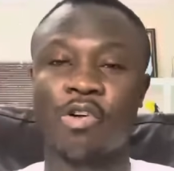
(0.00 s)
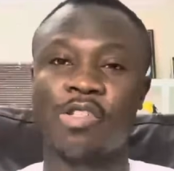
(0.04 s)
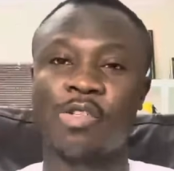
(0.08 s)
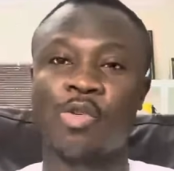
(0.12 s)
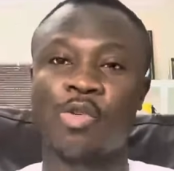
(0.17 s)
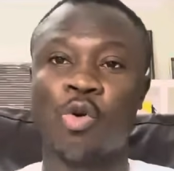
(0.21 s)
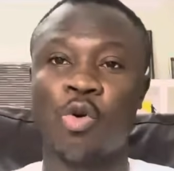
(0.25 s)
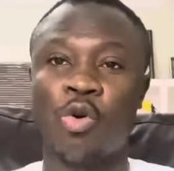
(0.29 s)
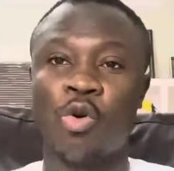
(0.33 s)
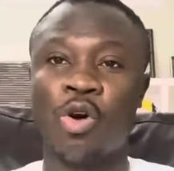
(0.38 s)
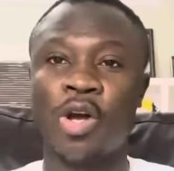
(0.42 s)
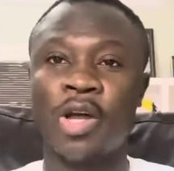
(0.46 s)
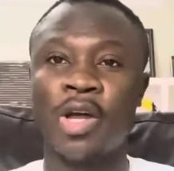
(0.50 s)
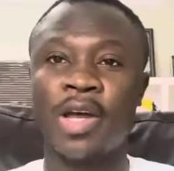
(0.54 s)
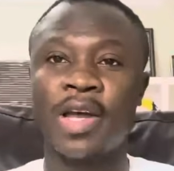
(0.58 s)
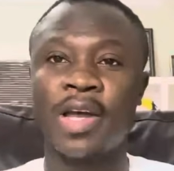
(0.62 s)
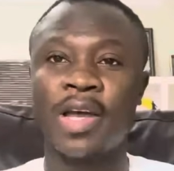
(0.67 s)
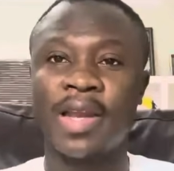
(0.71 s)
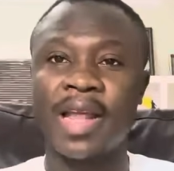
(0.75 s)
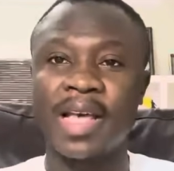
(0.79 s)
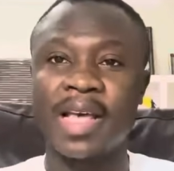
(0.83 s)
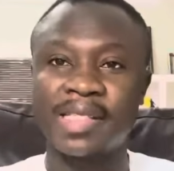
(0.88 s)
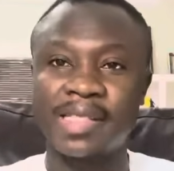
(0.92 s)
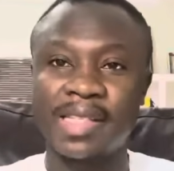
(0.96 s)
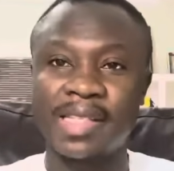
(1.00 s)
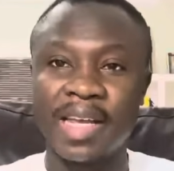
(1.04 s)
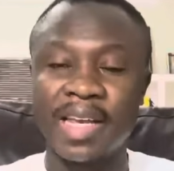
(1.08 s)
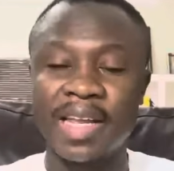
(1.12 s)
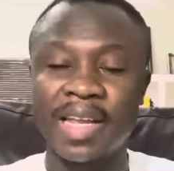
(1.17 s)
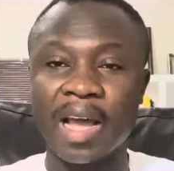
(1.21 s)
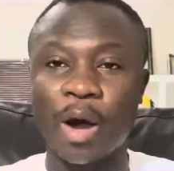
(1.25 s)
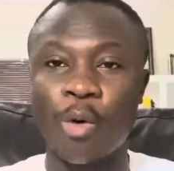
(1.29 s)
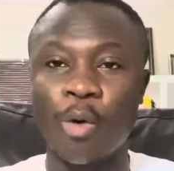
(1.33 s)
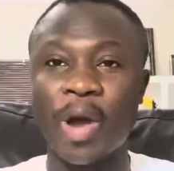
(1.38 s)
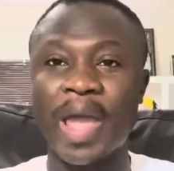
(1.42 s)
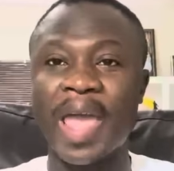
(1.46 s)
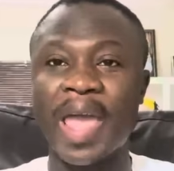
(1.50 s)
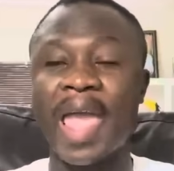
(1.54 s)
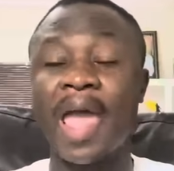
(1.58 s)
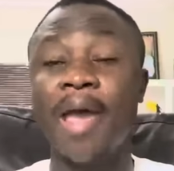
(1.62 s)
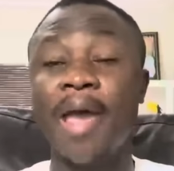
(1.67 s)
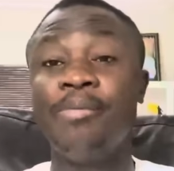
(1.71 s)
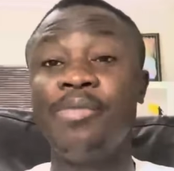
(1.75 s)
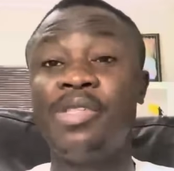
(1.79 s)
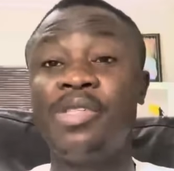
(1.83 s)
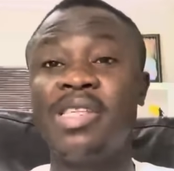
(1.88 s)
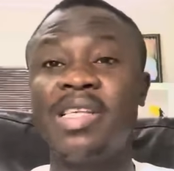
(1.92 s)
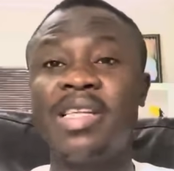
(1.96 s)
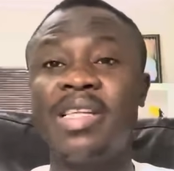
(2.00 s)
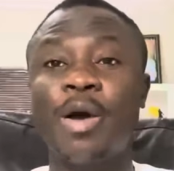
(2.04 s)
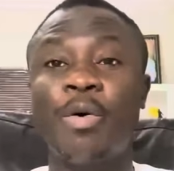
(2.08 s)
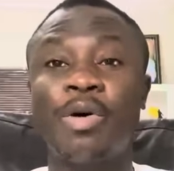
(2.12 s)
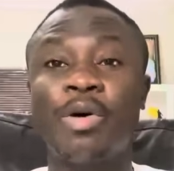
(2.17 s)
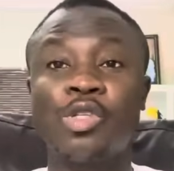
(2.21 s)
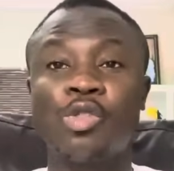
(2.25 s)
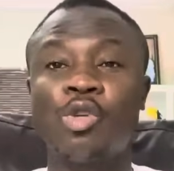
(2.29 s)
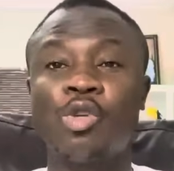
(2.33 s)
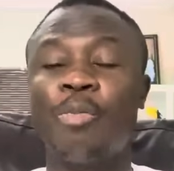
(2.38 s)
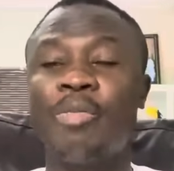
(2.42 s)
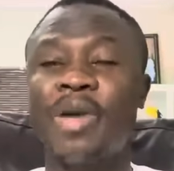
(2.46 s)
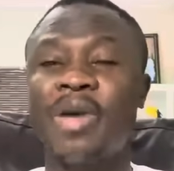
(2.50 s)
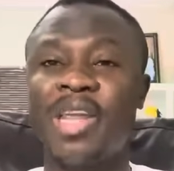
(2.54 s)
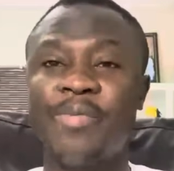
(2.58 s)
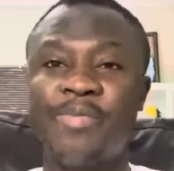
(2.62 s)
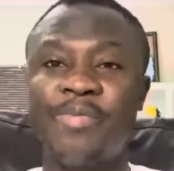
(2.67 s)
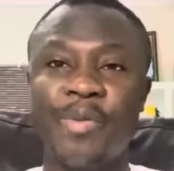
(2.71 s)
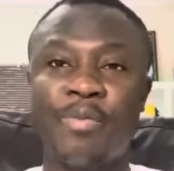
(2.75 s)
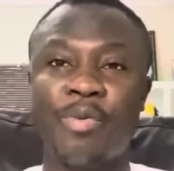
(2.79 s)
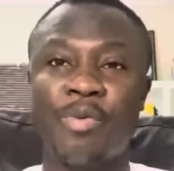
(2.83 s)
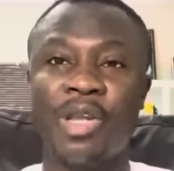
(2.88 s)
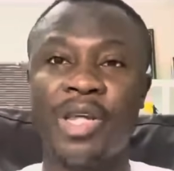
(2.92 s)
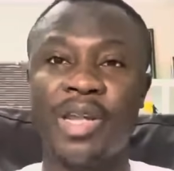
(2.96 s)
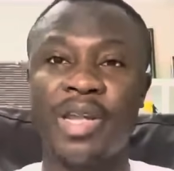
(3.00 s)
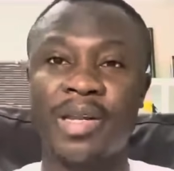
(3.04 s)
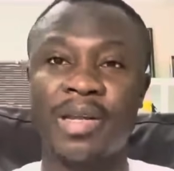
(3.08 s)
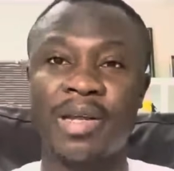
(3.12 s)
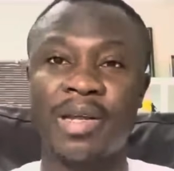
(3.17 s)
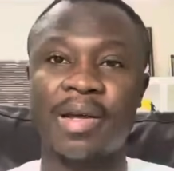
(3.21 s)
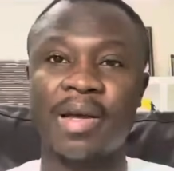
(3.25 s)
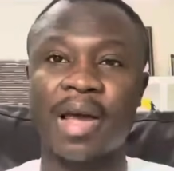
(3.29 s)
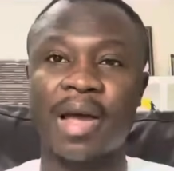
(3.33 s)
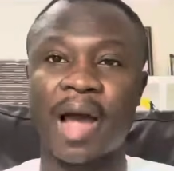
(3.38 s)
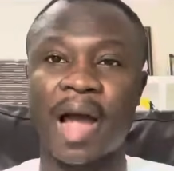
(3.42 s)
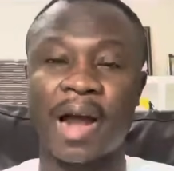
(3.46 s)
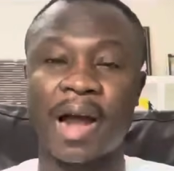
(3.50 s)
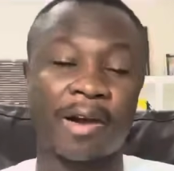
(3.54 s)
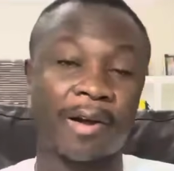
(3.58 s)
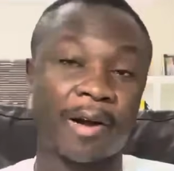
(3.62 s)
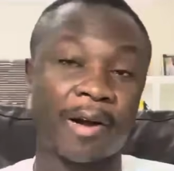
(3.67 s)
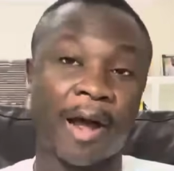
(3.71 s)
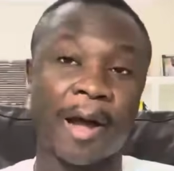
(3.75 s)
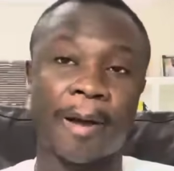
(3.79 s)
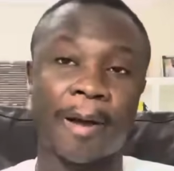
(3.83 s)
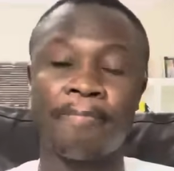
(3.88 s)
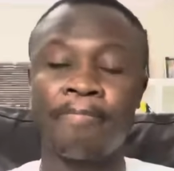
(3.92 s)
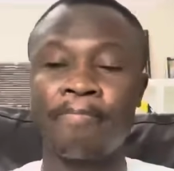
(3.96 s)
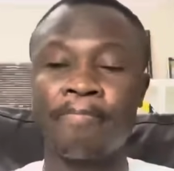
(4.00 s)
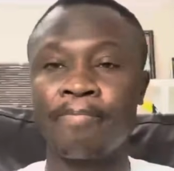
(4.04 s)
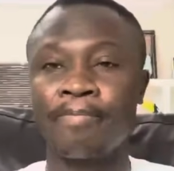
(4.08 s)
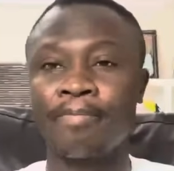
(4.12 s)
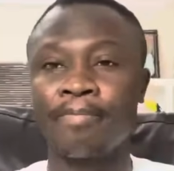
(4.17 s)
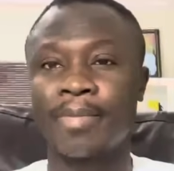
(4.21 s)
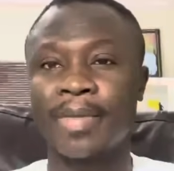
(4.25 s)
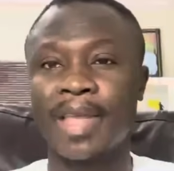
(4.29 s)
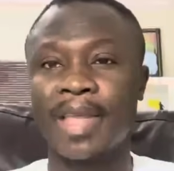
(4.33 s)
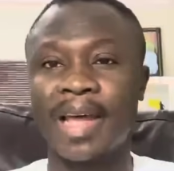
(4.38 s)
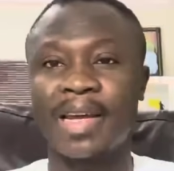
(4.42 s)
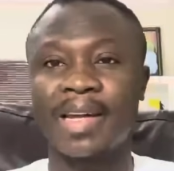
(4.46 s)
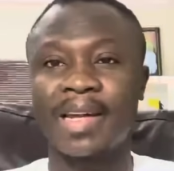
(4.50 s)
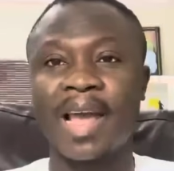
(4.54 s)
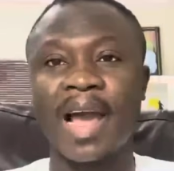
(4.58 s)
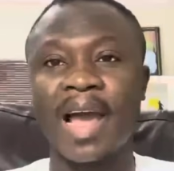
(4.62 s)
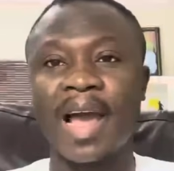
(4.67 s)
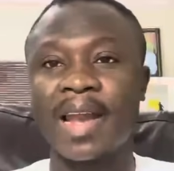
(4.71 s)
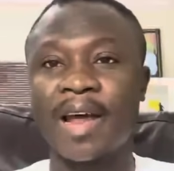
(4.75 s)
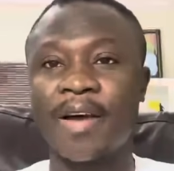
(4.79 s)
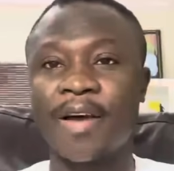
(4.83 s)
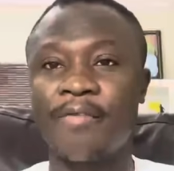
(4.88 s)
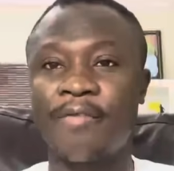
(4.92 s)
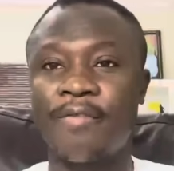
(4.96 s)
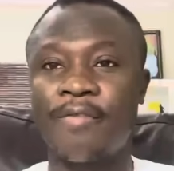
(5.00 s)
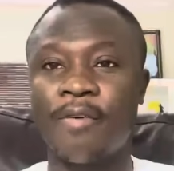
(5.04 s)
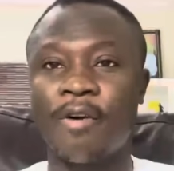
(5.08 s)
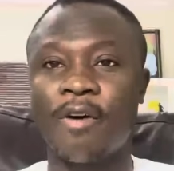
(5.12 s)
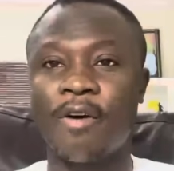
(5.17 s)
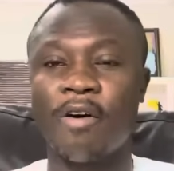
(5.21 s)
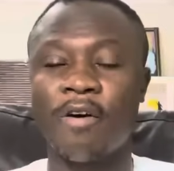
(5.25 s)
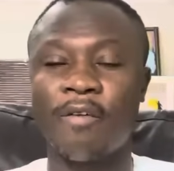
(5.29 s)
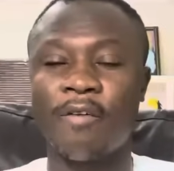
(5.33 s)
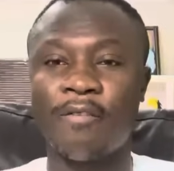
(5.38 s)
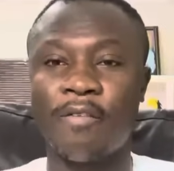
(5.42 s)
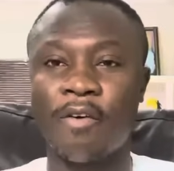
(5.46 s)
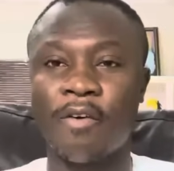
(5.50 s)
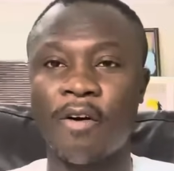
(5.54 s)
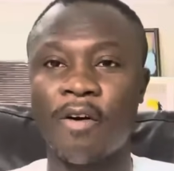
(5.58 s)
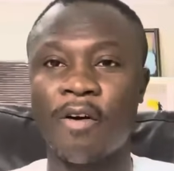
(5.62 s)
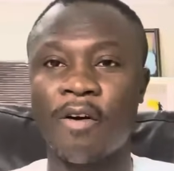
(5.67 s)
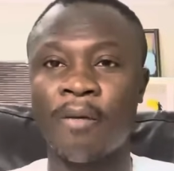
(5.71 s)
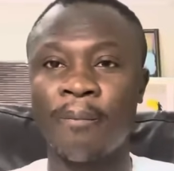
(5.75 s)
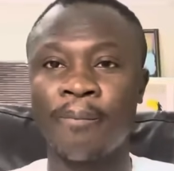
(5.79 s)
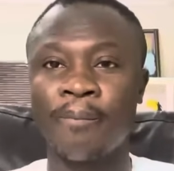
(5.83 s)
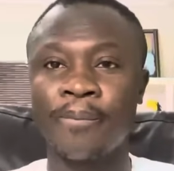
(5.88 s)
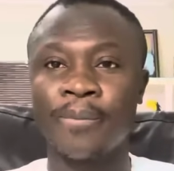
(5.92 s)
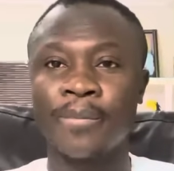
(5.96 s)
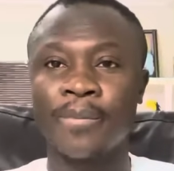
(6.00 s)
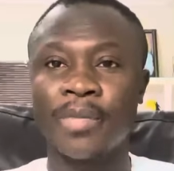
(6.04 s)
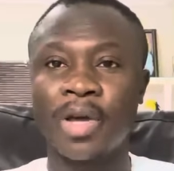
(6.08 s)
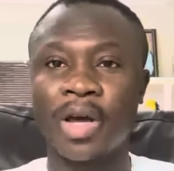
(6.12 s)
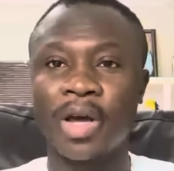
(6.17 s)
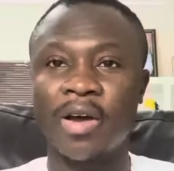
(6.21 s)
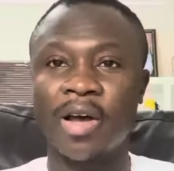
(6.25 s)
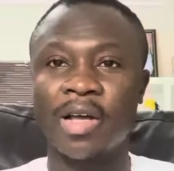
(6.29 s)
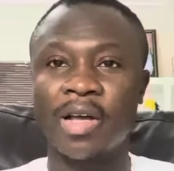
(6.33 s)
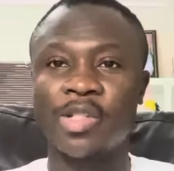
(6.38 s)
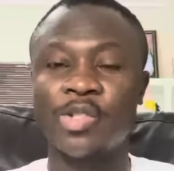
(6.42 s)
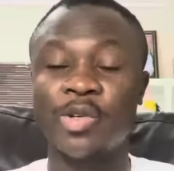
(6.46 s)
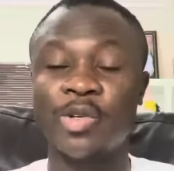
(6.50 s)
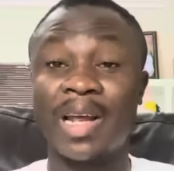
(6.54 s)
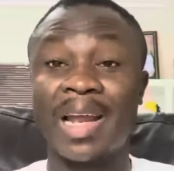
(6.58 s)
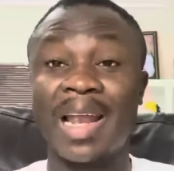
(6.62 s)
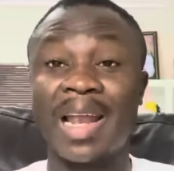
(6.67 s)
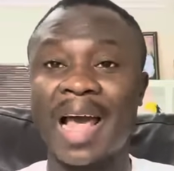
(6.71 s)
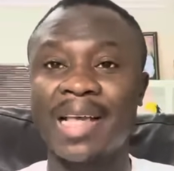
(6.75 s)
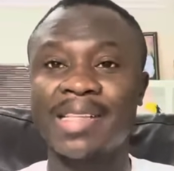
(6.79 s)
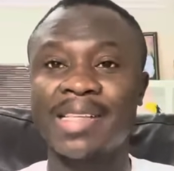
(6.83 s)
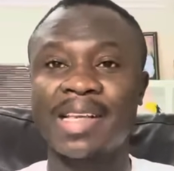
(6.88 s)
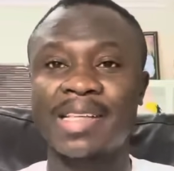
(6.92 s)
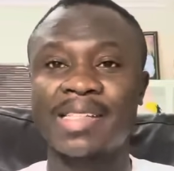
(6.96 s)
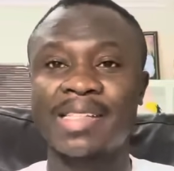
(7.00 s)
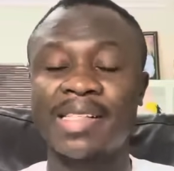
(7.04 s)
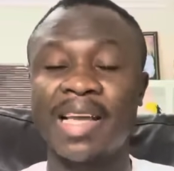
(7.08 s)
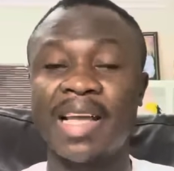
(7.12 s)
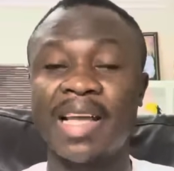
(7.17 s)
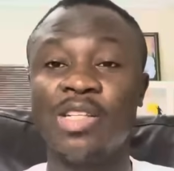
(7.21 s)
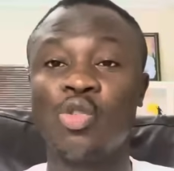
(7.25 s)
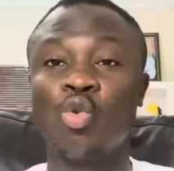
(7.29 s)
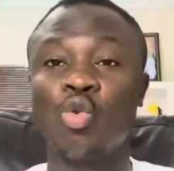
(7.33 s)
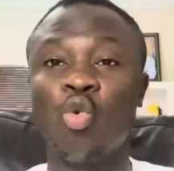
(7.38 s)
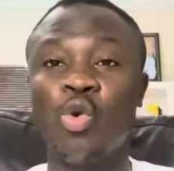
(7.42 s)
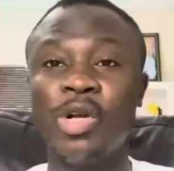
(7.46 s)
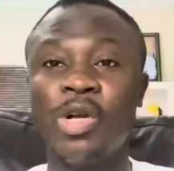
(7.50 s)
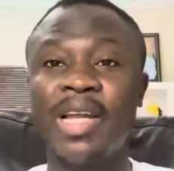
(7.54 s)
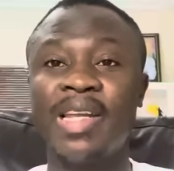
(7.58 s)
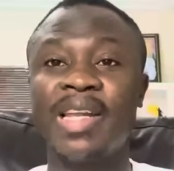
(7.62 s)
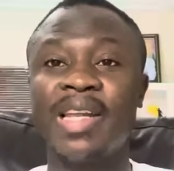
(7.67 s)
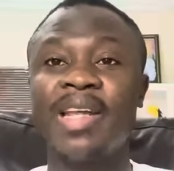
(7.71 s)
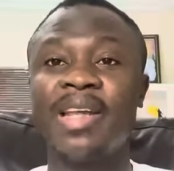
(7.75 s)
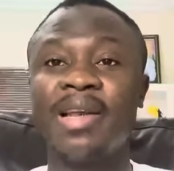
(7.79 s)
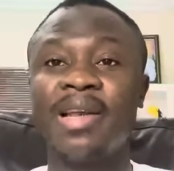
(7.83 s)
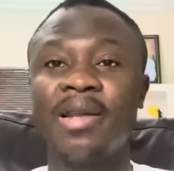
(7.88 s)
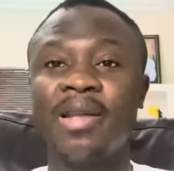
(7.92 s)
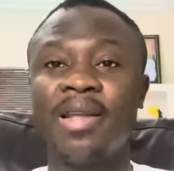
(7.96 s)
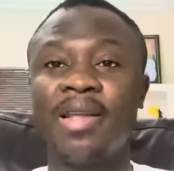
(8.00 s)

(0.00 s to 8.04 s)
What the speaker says: So the stadia were empty. There were so many people in Accra and Ghana for to the large extent who didn't